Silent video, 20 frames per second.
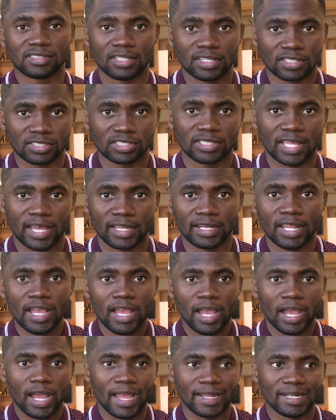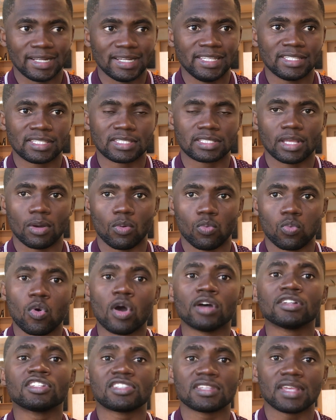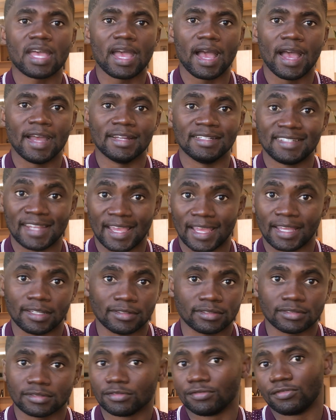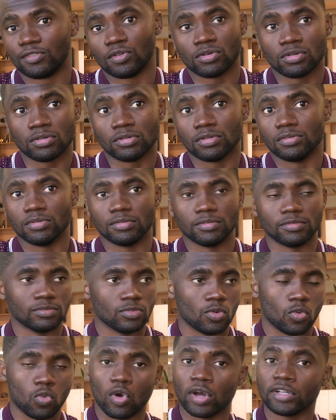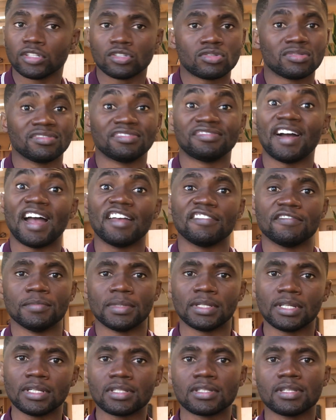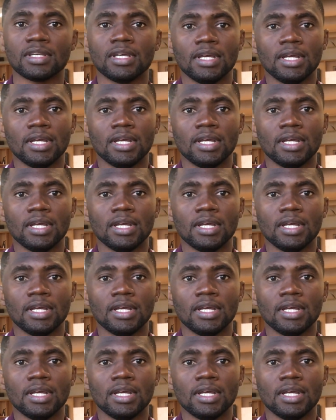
this, that at least once a day for 1 to 5 minutes,